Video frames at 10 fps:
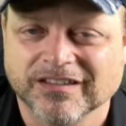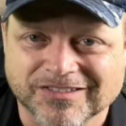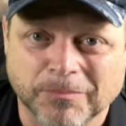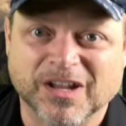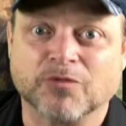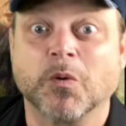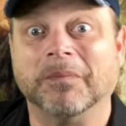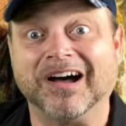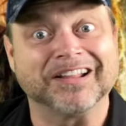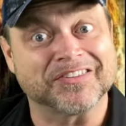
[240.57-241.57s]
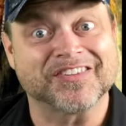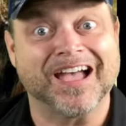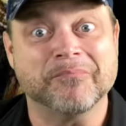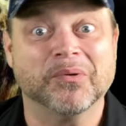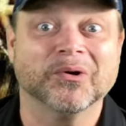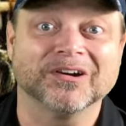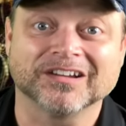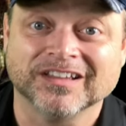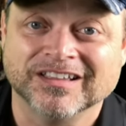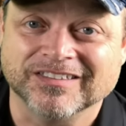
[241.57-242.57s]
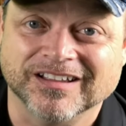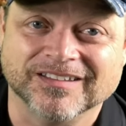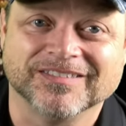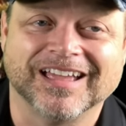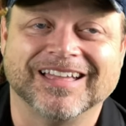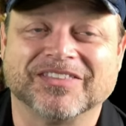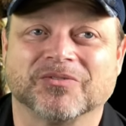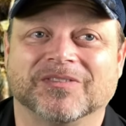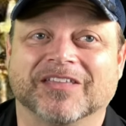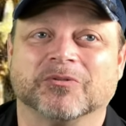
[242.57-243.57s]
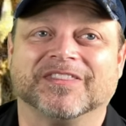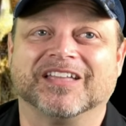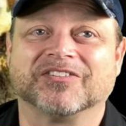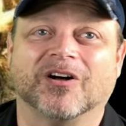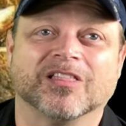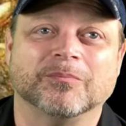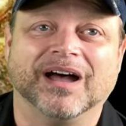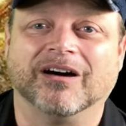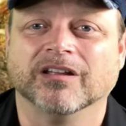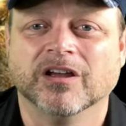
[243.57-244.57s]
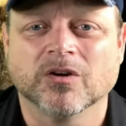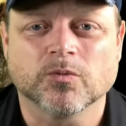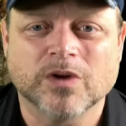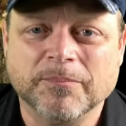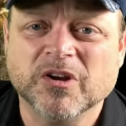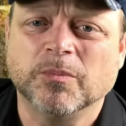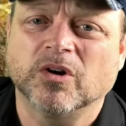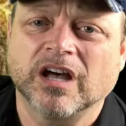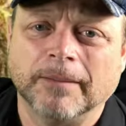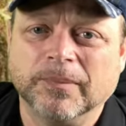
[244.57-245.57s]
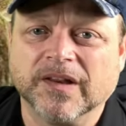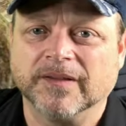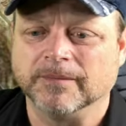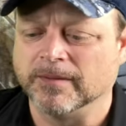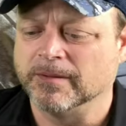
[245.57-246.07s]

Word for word: because I'm not a robotic cyborg, then that's what that's all about. Reputable company.